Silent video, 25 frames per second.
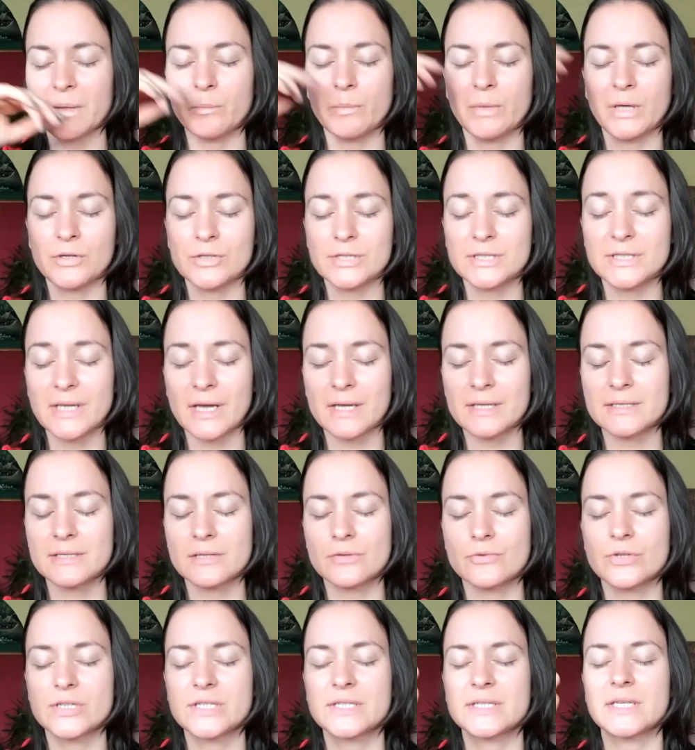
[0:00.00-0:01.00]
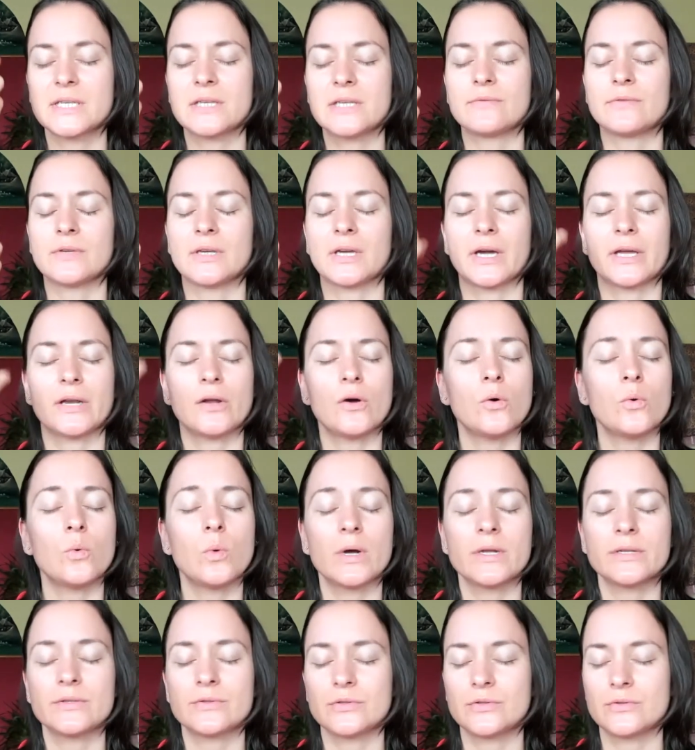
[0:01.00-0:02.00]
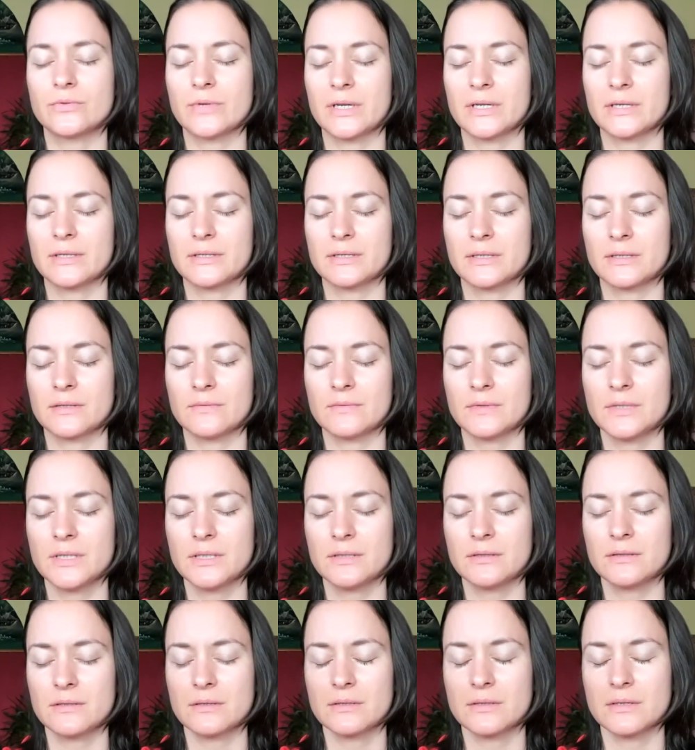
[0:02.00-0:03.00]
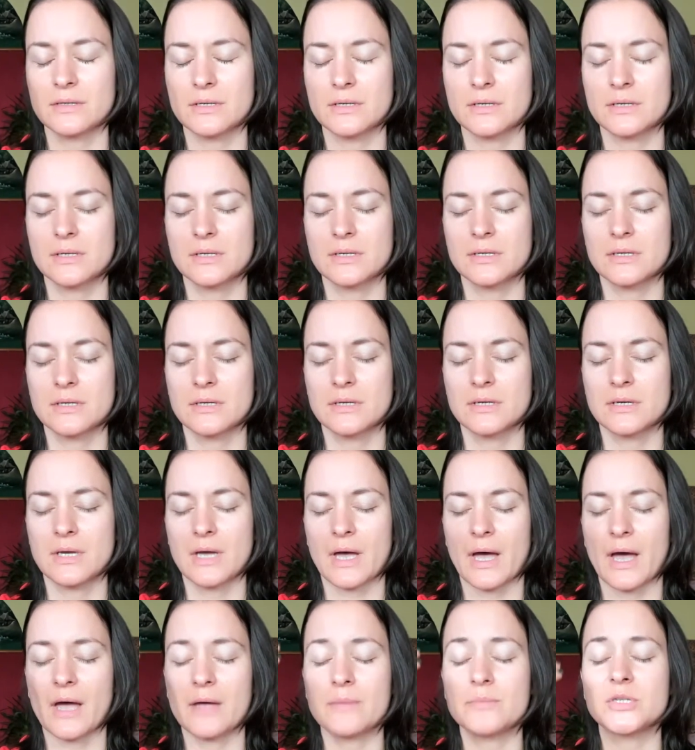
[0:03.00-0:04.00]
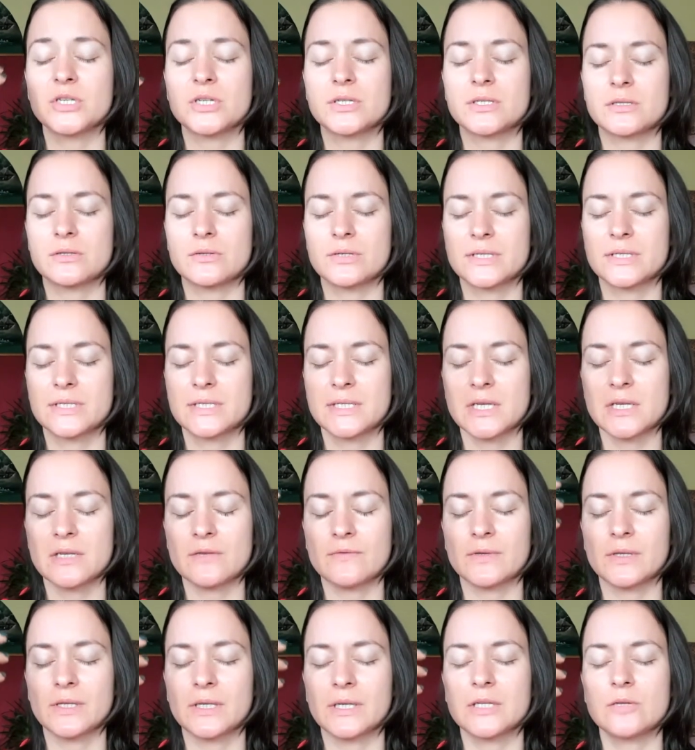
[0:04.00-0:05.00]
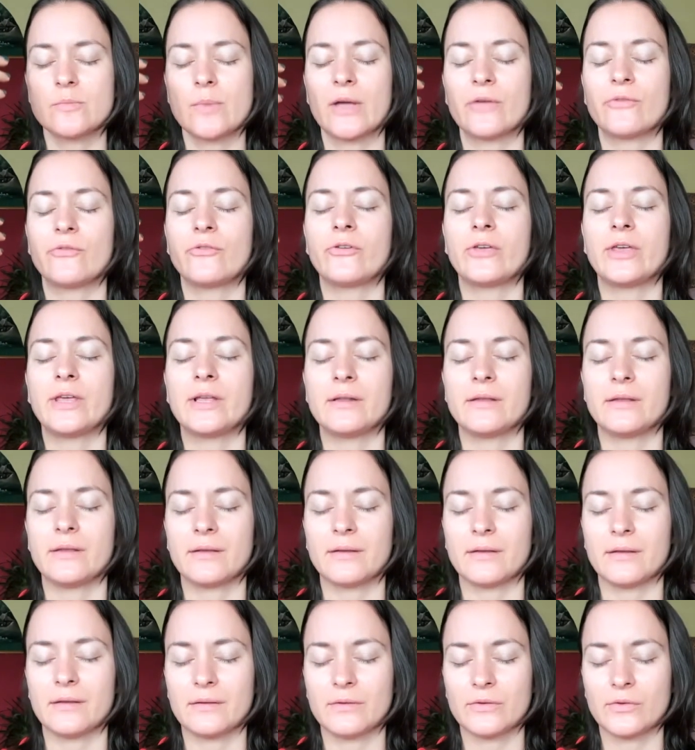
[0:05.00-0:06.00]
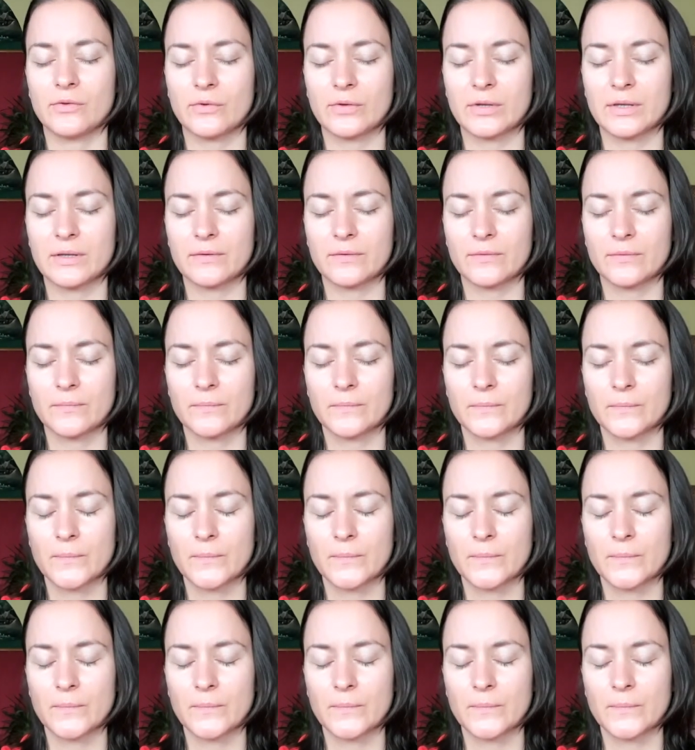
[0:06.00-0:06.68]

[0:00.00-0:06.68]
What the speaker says: because that's receiving. I don't want to do anything with it. I'm just receiving it by feeling into it.